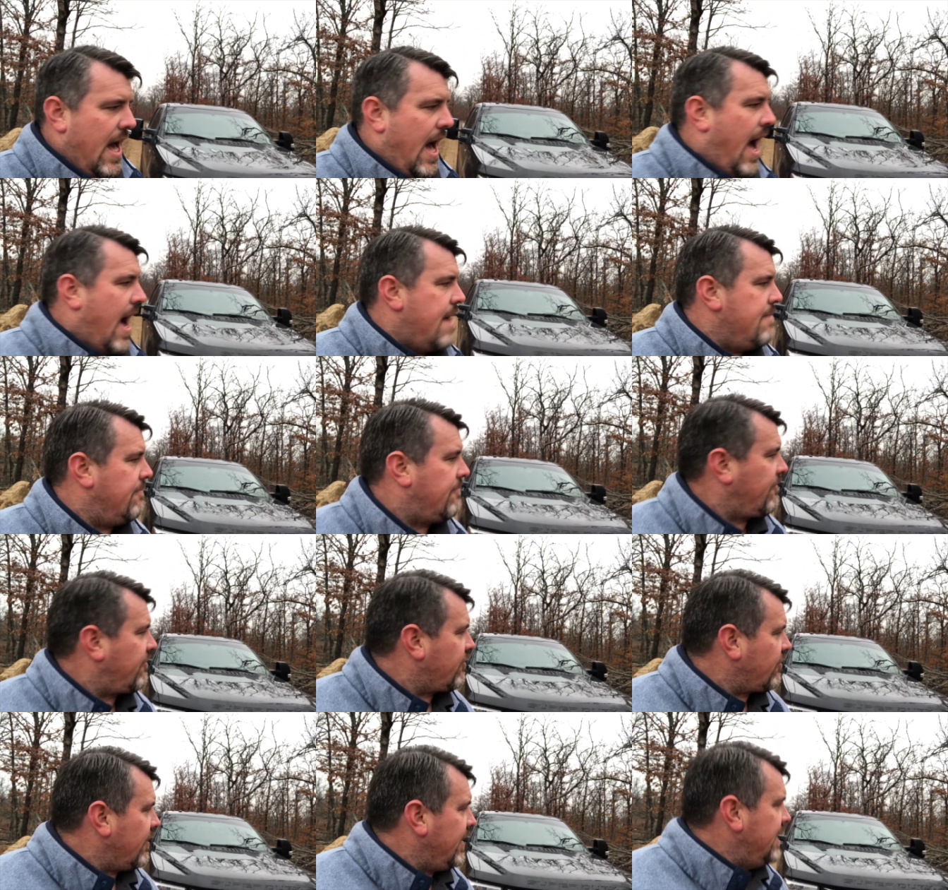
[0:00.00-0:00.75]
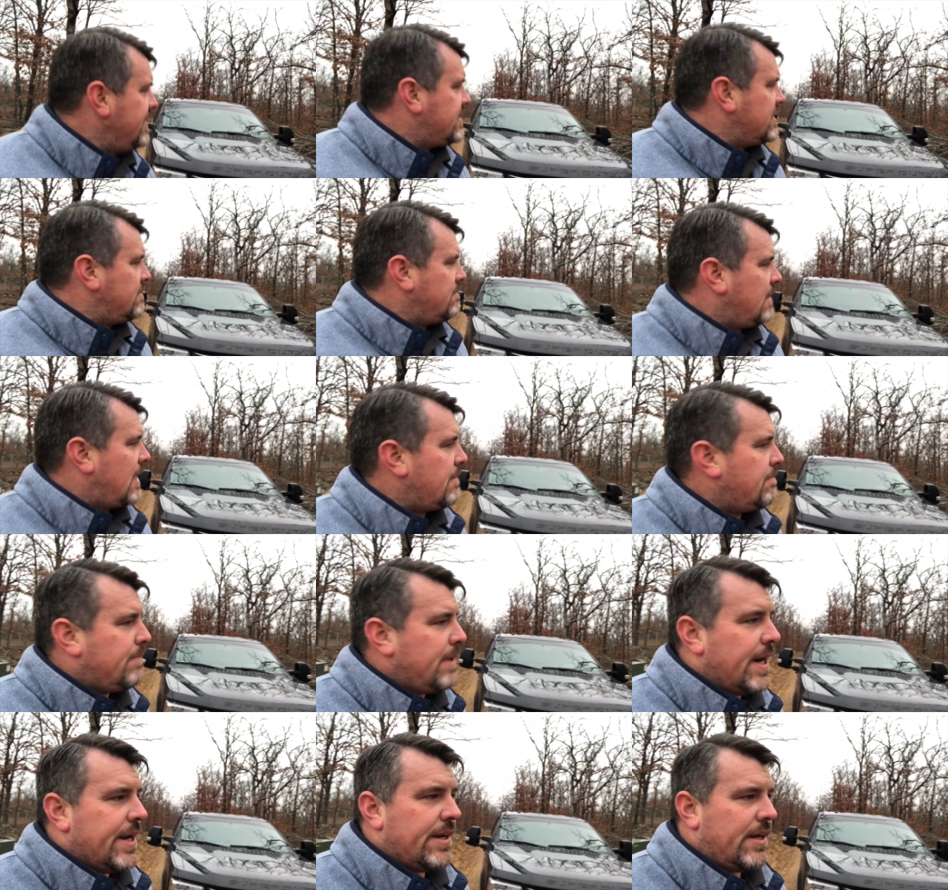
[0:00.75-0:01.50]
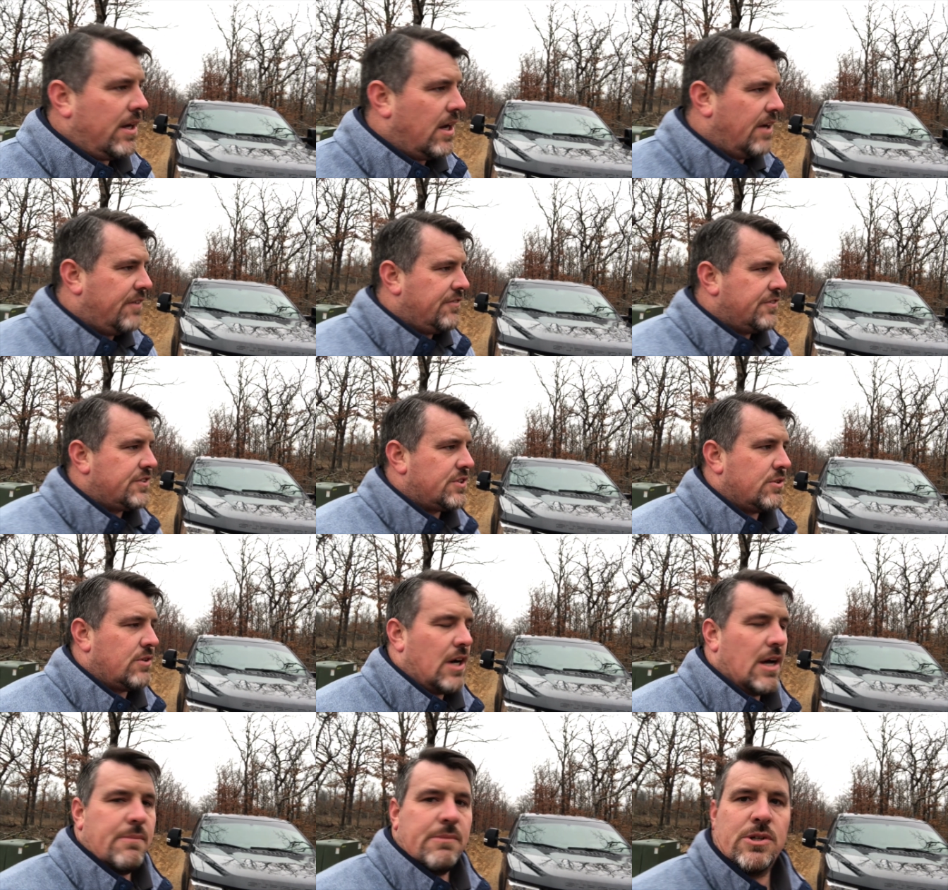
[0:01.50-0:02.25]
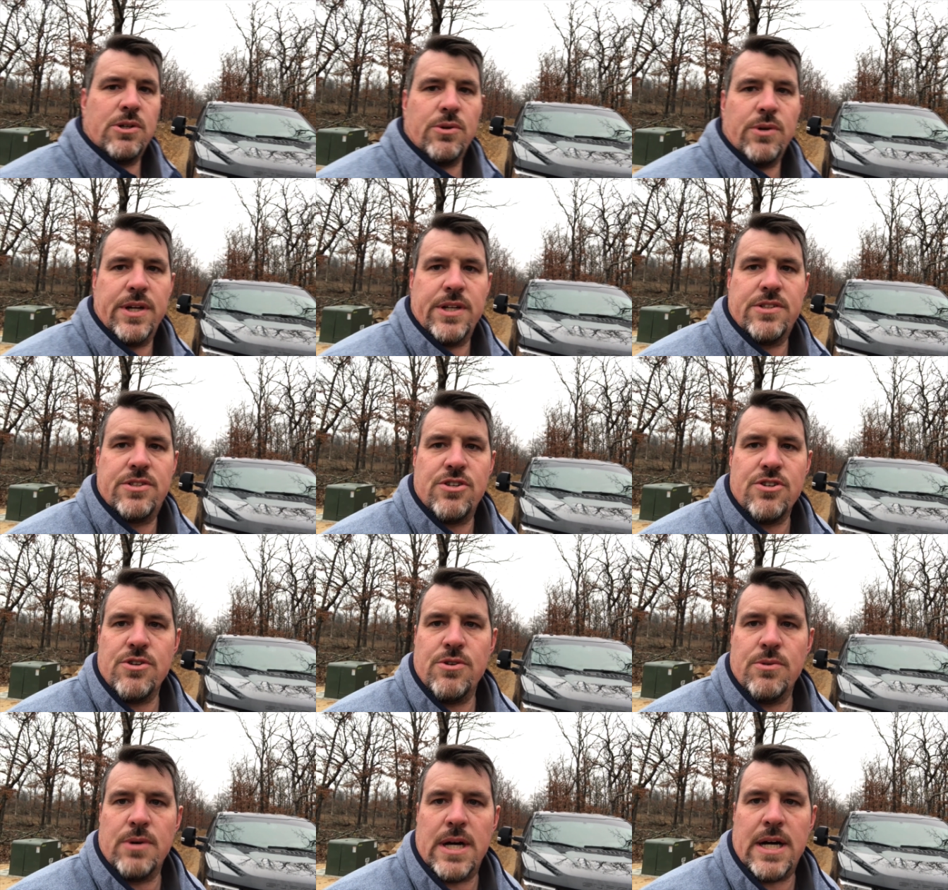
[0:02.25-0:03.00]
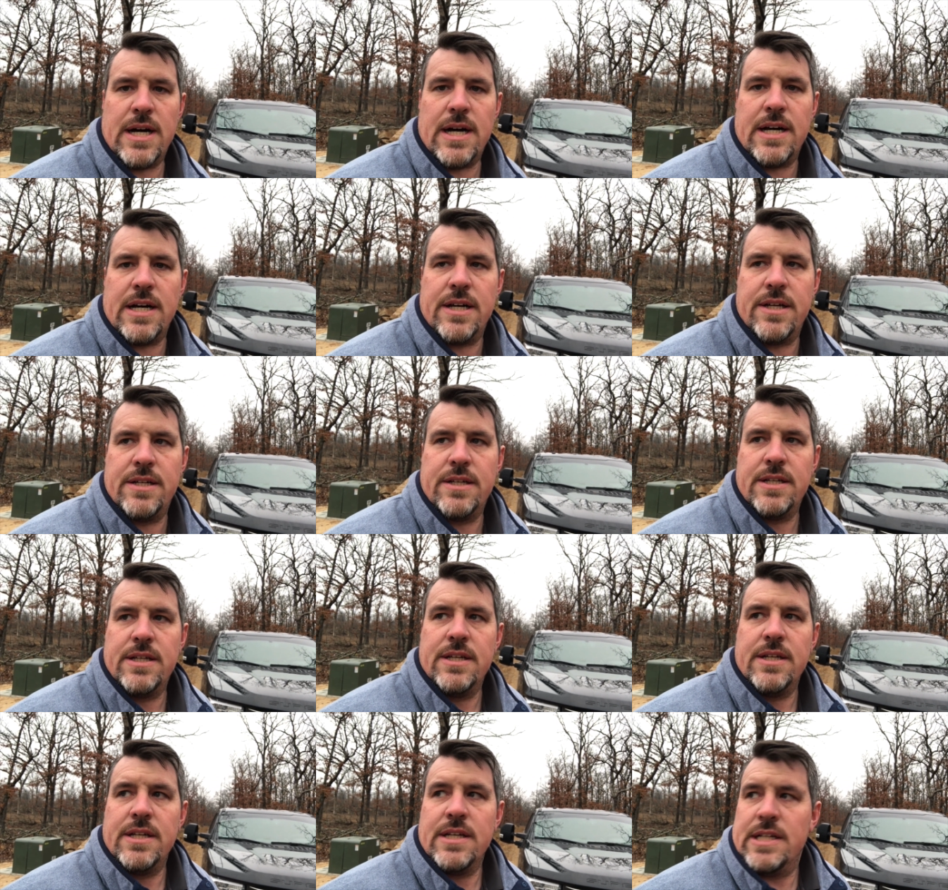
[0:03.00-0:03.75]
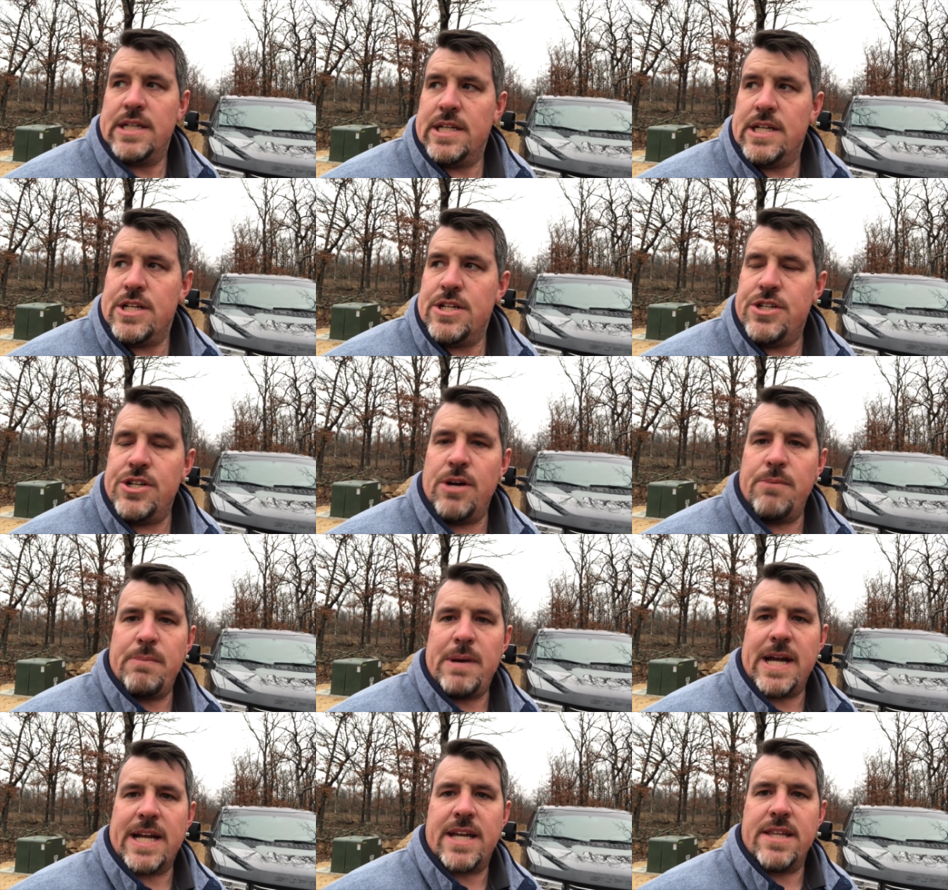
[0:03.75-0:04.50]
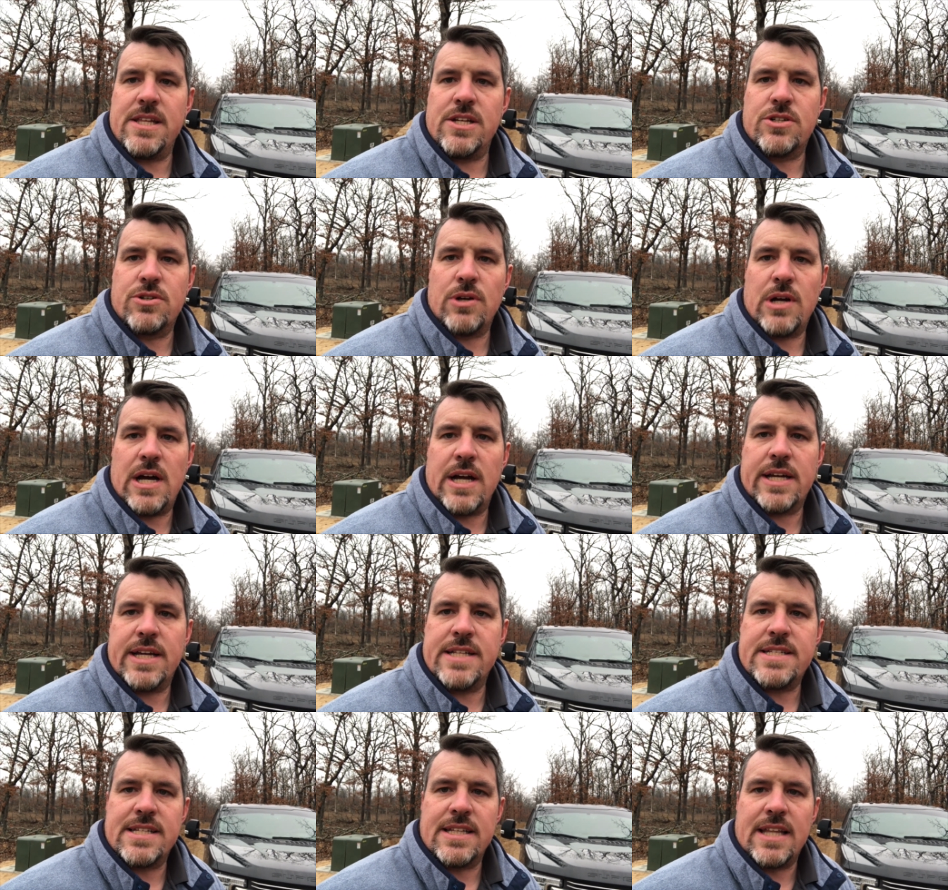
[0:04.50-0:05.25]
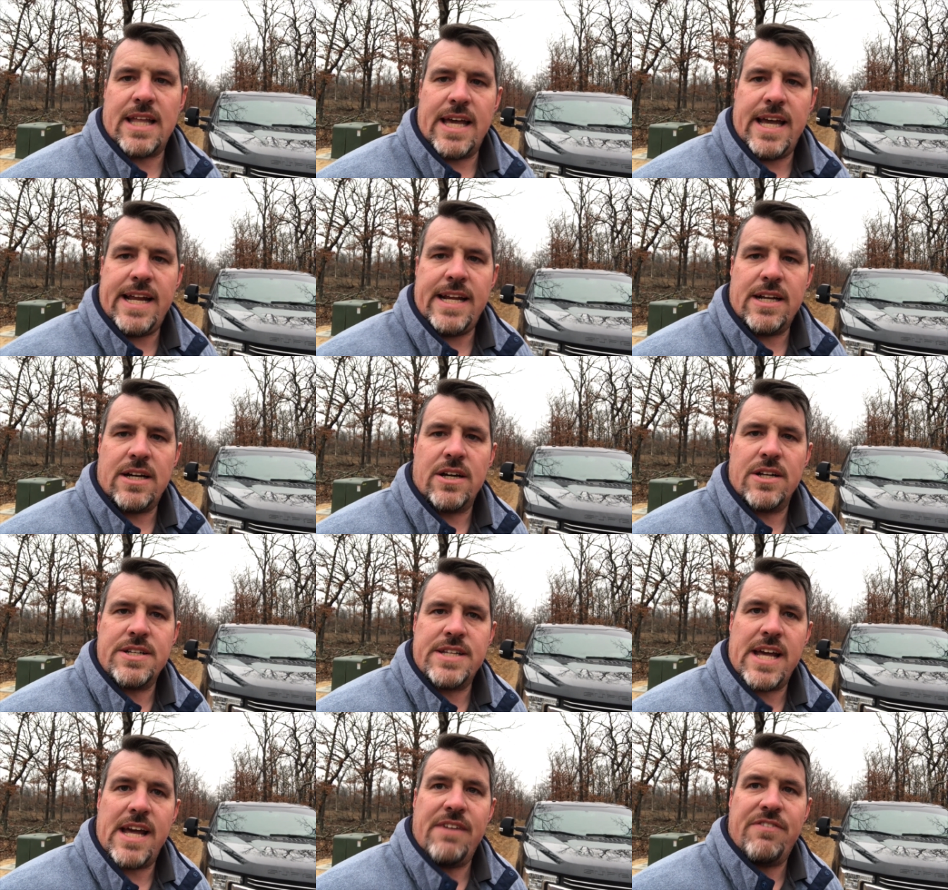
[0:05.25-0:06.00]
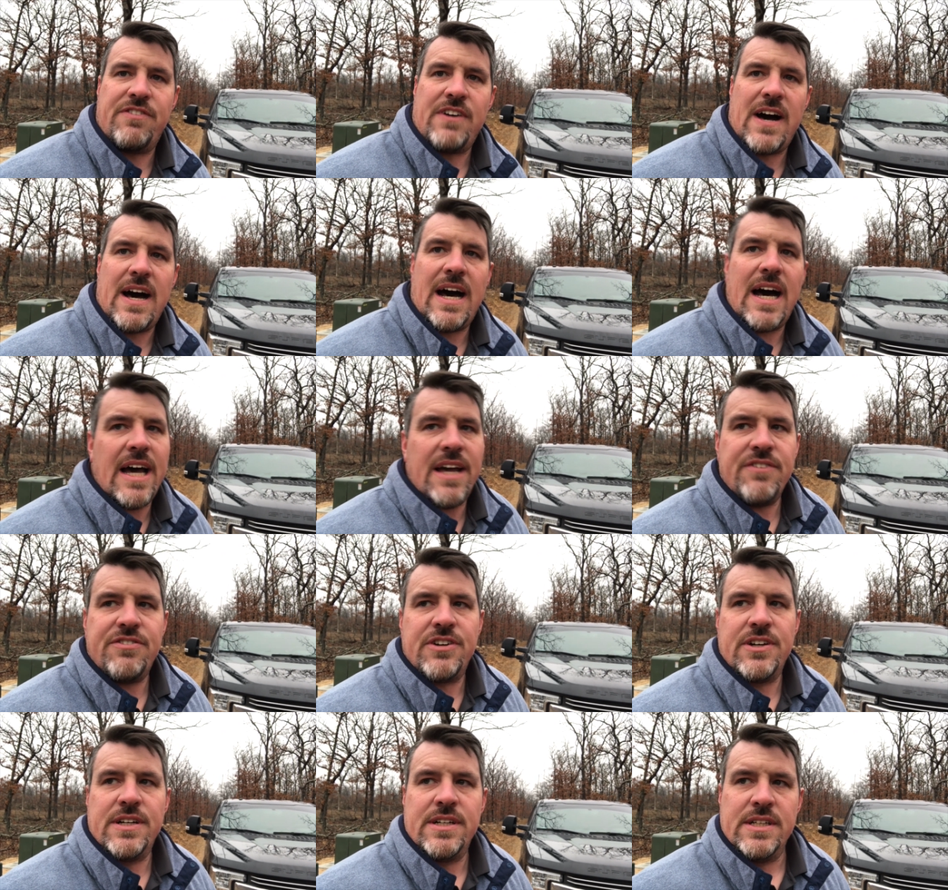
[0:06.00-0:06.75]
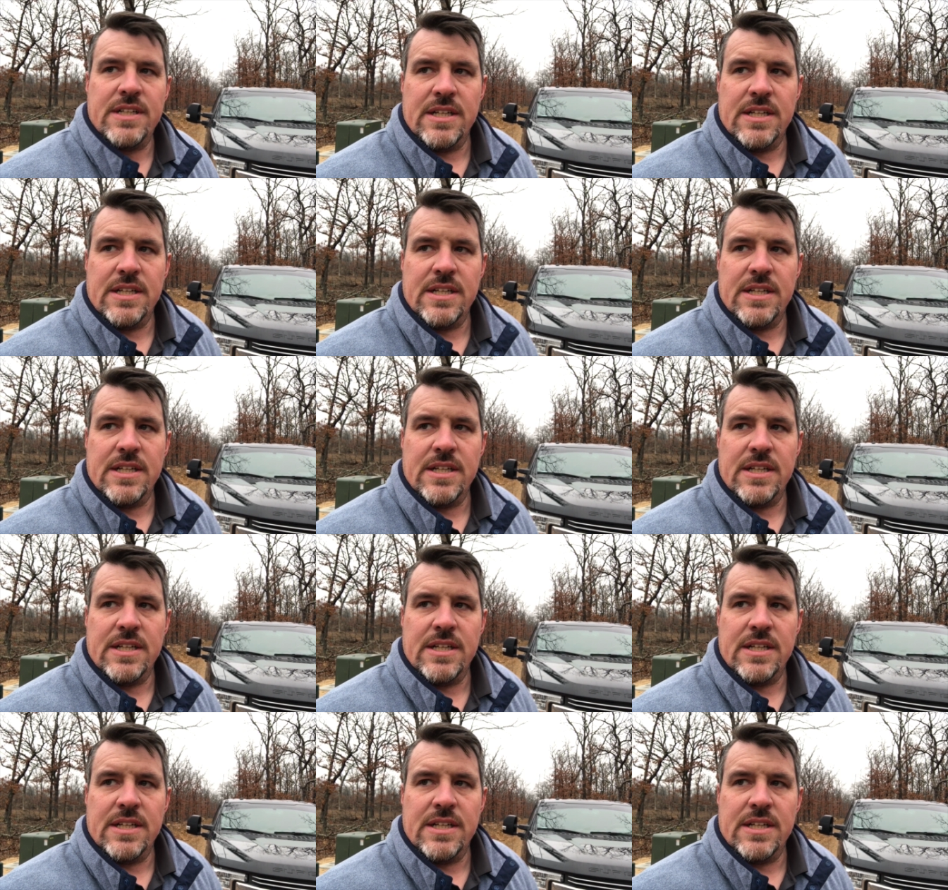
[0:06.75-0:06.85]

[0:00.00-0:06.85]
I'm freezing my butt off, so I'm going to uh, jump back in the truck. It's late on day five.